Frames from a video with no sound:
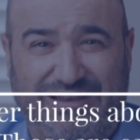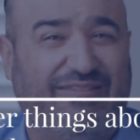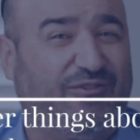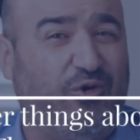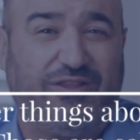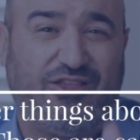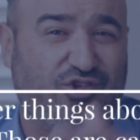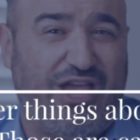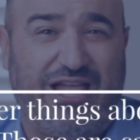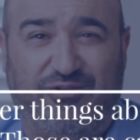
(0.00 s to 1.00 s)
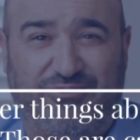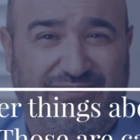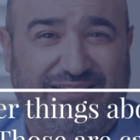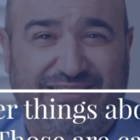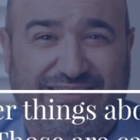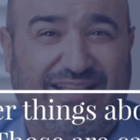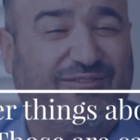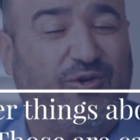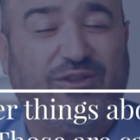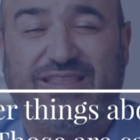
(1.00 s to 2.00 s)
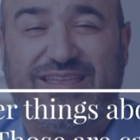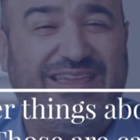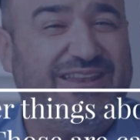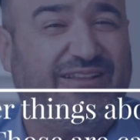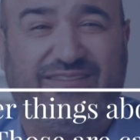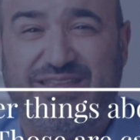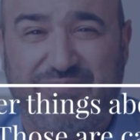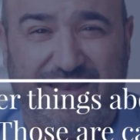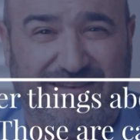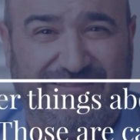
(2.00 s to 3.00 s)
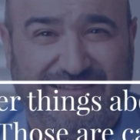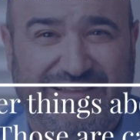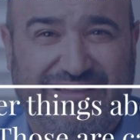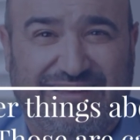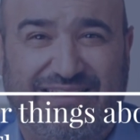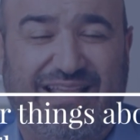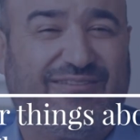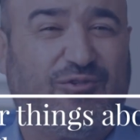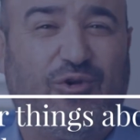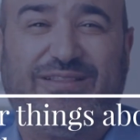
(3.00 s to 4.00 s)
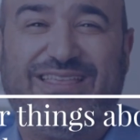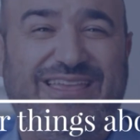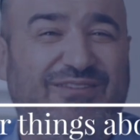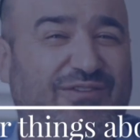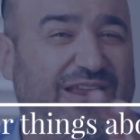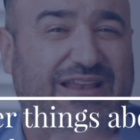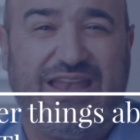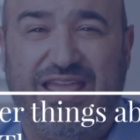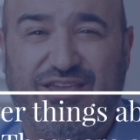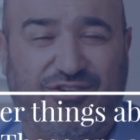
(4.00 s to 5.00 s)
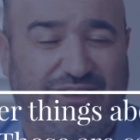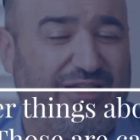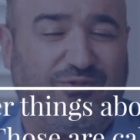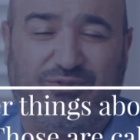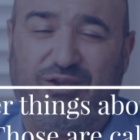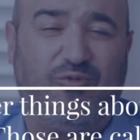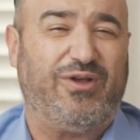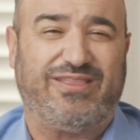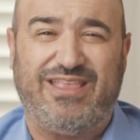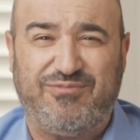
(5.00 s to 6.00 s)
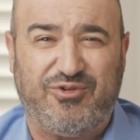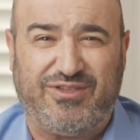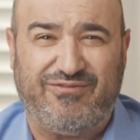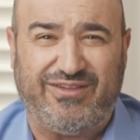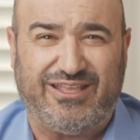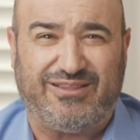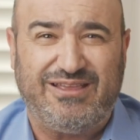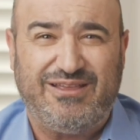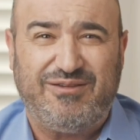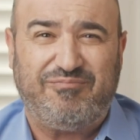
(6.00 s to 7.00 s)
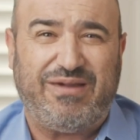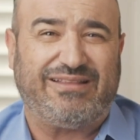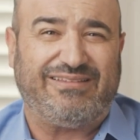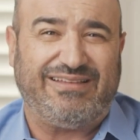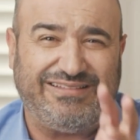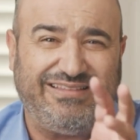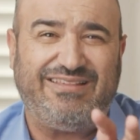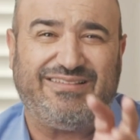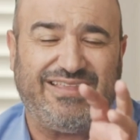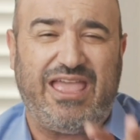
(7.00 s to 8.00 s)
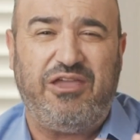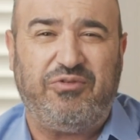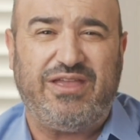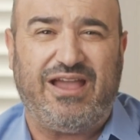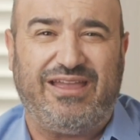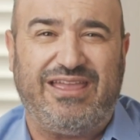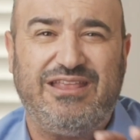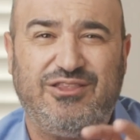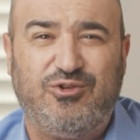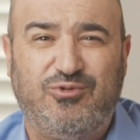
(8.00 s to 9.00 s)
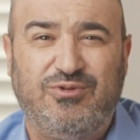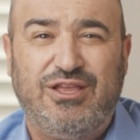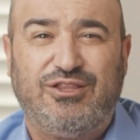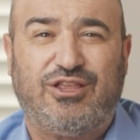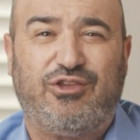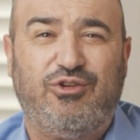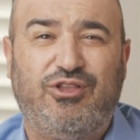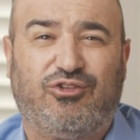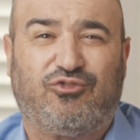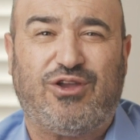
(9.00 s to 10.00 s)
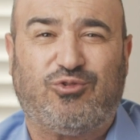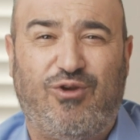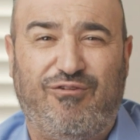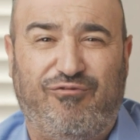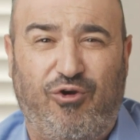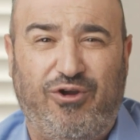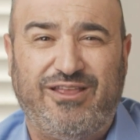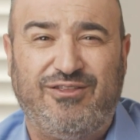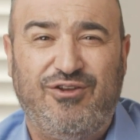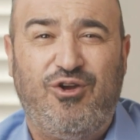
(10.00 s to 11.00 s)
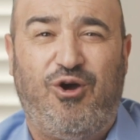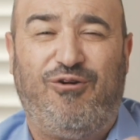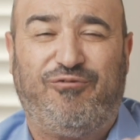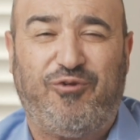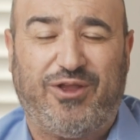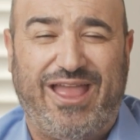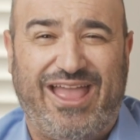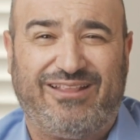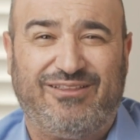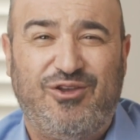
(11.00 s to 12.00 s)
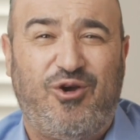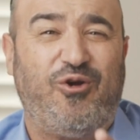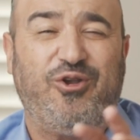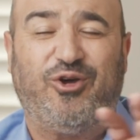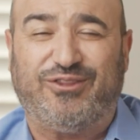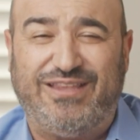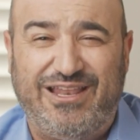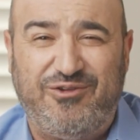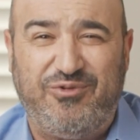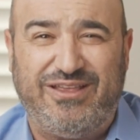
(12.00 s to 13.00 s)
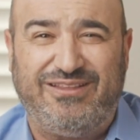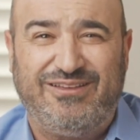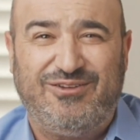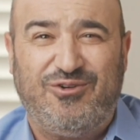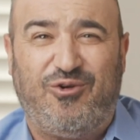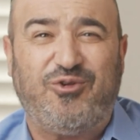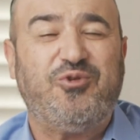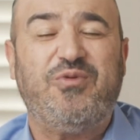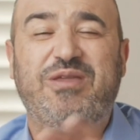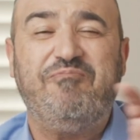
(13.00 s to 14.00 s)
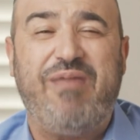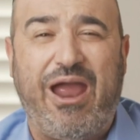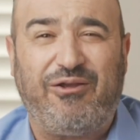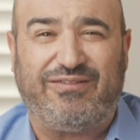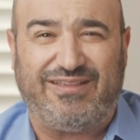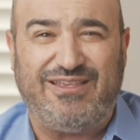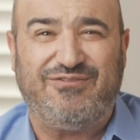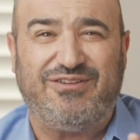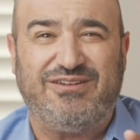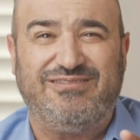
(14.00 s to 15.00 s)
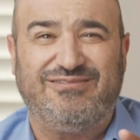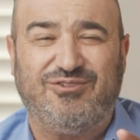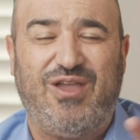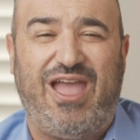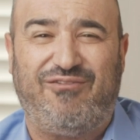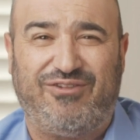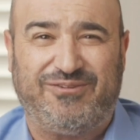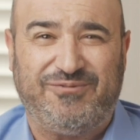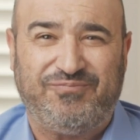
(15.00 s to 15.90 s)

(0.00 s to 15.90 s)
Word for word: Let's call it the shadow. Let's call it the inner demon. Let's call it the evil inclination. I don't care what name you're giving it but this the area in you that you either try to avoid or forget or not dealing with or you embarrass even you have it.